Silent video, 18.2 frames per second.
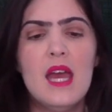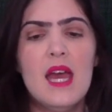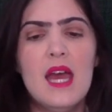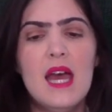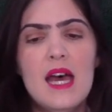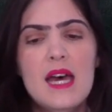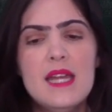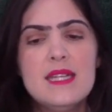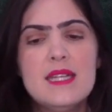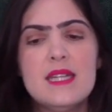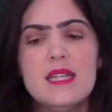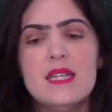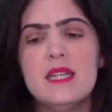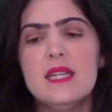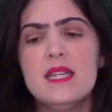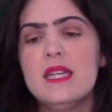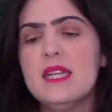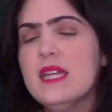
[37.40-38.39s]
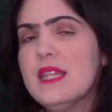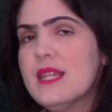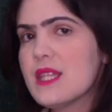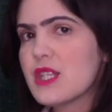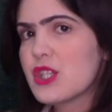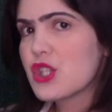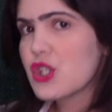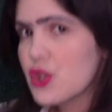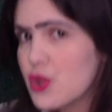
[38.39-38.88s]
And in the
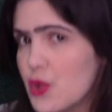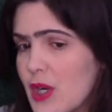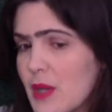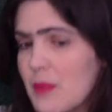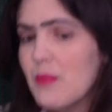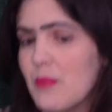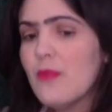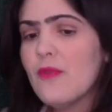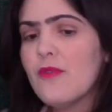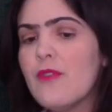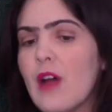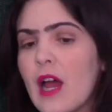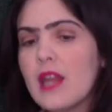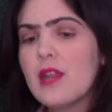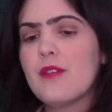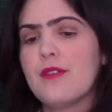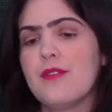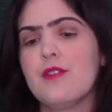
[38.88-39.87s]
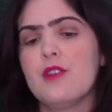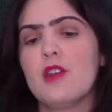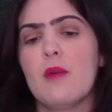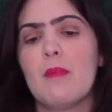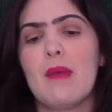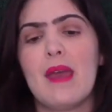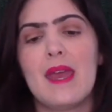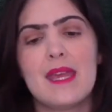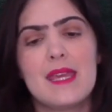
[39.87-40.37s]
extreme value
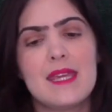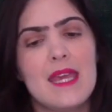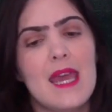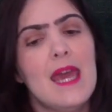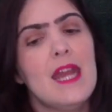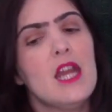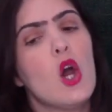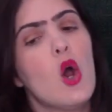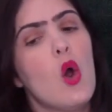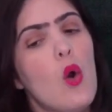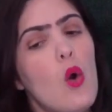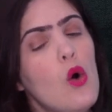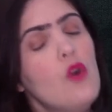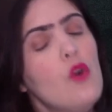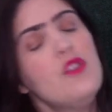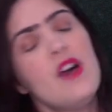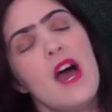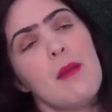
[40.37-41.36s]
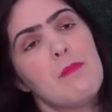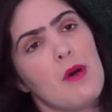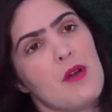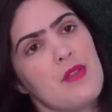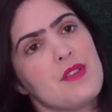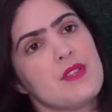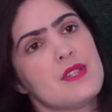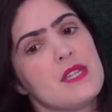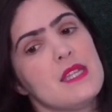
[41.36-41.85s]
theorem, again, all the
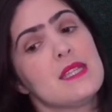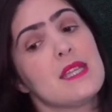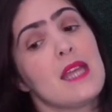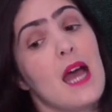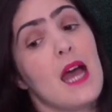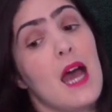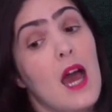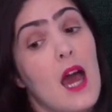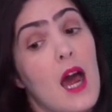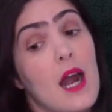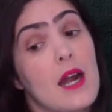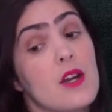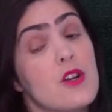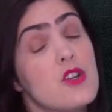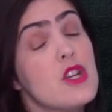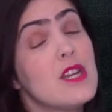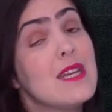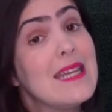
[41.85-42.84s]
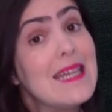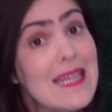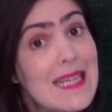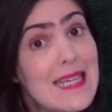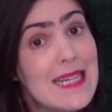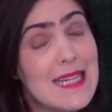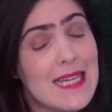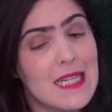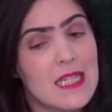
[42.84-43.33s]
hypotheses are
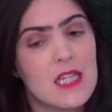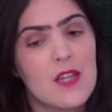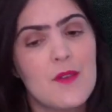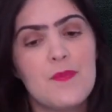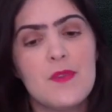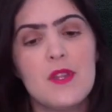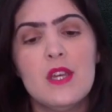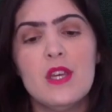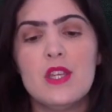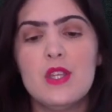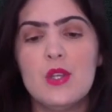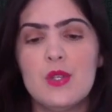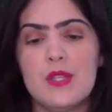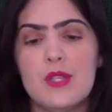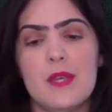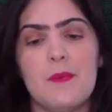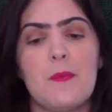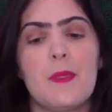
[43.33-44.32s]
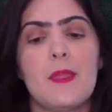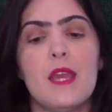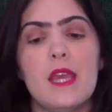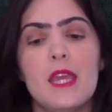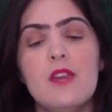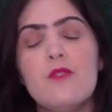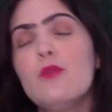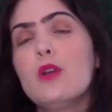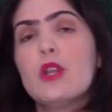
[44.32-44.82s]
needed. You see,
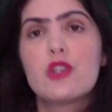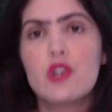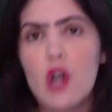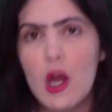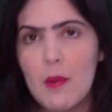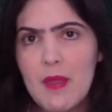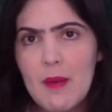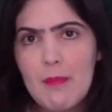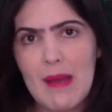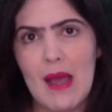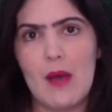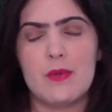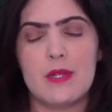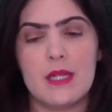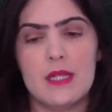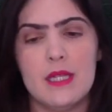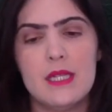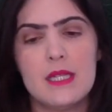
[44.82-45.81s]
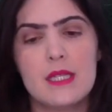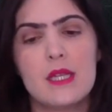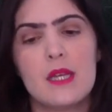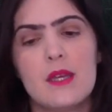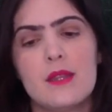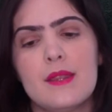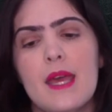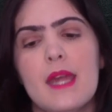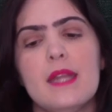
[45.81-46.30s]
if we drop the boundedness,
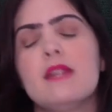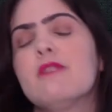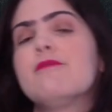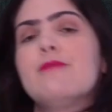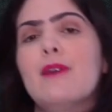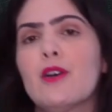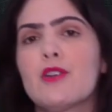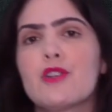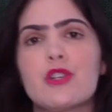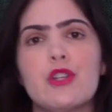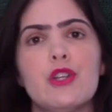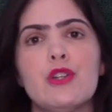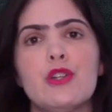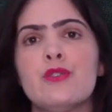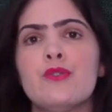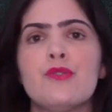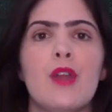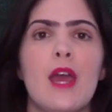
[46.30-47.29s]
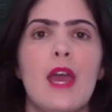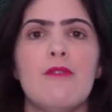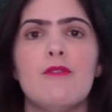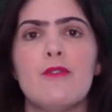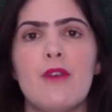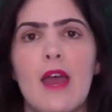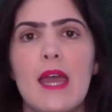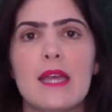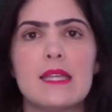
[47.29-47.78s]
then the function f
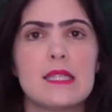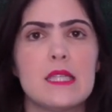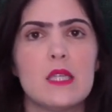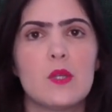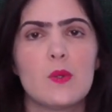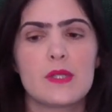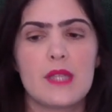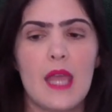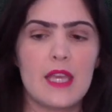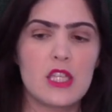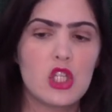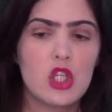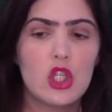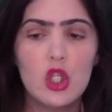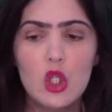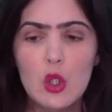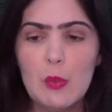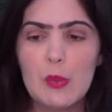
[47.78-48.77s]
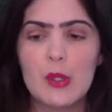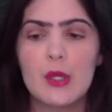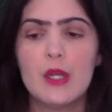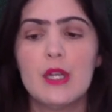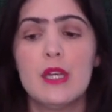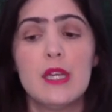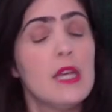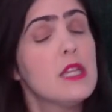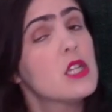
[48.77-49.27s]
of x equals x cubed
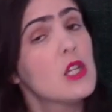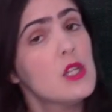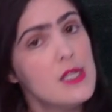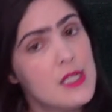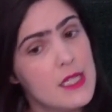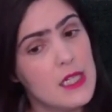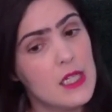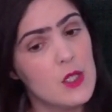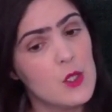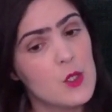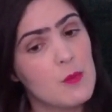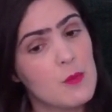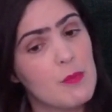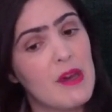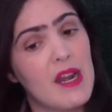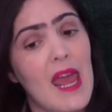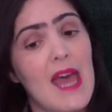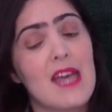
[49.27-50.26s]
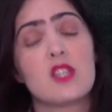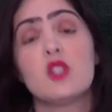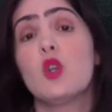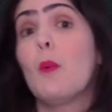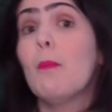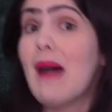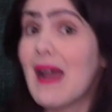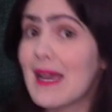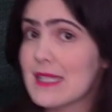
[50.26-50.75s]
is continuous but has no
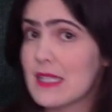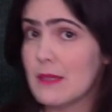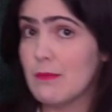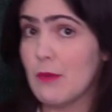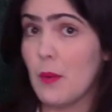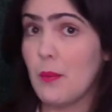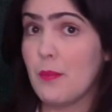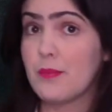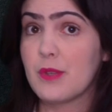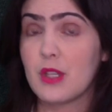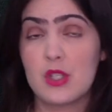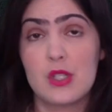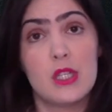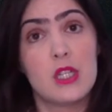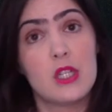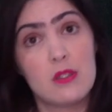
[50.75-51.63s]
maximum, because